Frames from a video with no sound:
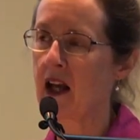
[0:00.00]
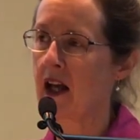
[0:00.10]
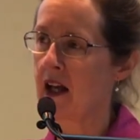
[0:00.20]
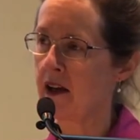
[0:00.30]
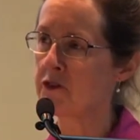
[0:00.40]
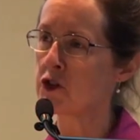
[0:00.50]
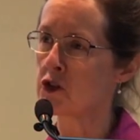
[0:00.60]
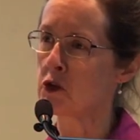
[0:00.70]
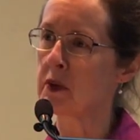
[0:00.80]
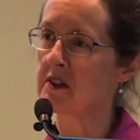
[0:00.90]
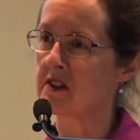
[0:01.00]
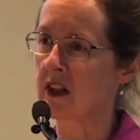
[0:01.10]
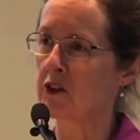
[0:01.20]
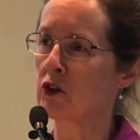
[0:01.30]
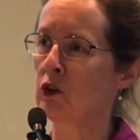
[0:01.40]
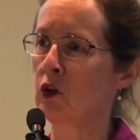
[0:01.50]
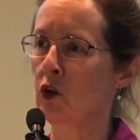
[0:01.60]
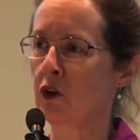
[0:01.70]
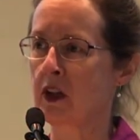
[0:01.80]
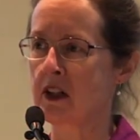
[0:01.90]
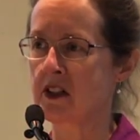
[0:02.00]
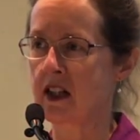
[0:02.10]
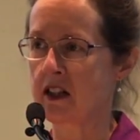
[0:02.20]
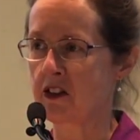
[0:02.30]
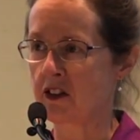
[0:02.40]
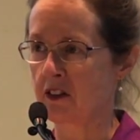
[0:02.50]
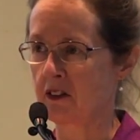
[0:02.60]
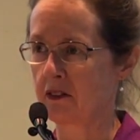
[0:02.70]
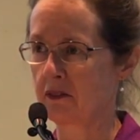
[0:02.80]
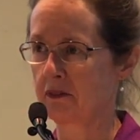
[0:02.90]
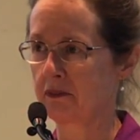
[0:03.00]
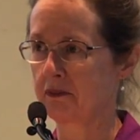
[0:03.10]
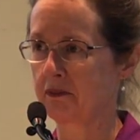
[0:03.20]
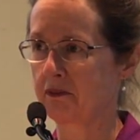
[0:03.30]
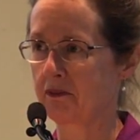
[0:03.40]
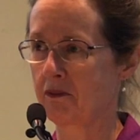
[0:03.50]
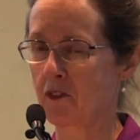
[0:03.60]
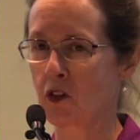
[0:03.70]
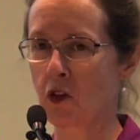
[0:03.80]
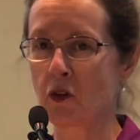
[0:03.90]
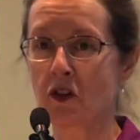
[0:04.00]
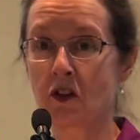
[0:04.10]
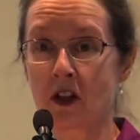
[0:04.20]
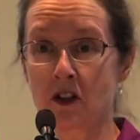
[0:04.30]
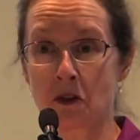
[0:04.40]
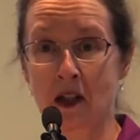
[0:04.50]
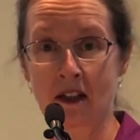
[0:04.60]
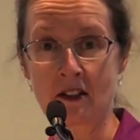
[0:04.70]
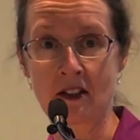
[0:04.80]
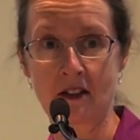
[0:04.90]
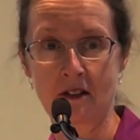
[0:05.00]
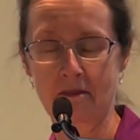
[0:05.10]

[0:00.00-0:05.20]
have to do with sexual orientation, so sexuality.